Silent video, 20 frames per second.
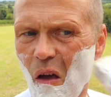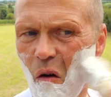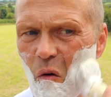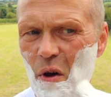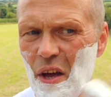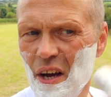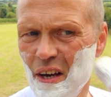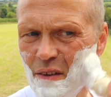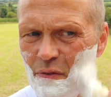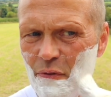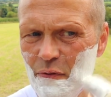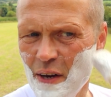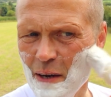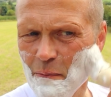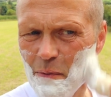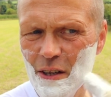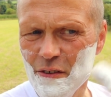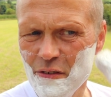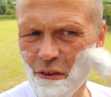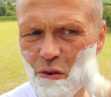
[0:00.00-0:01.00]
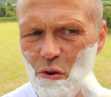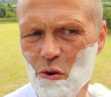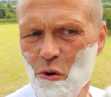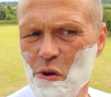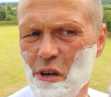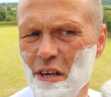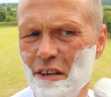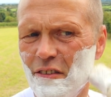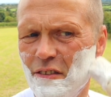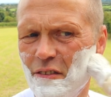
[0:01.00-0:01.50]
We had a fabulous
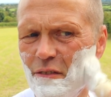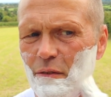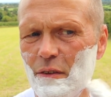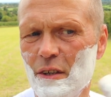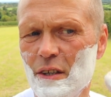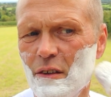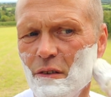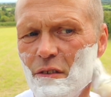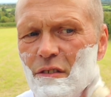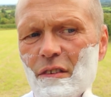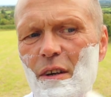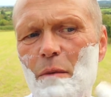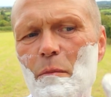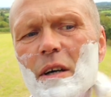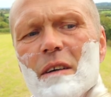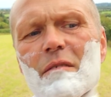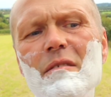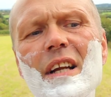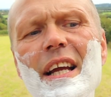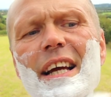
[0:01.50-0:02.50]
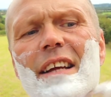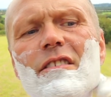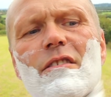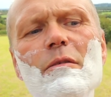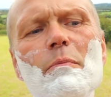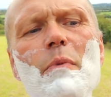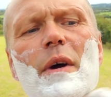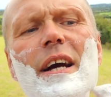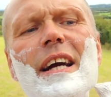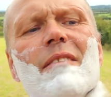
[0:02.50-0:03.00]
early, you know, summer, late
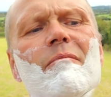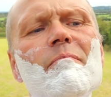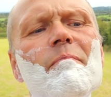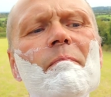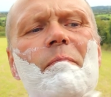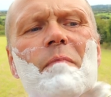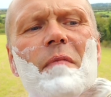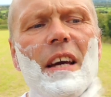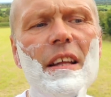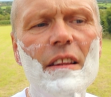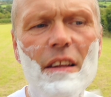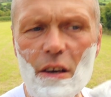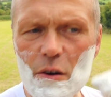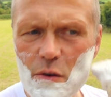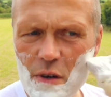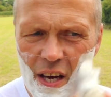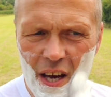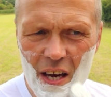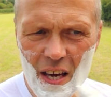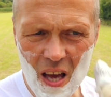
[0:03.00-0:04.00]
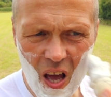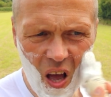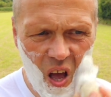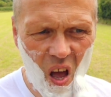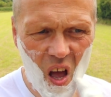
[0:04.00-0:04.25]
spring in the UK.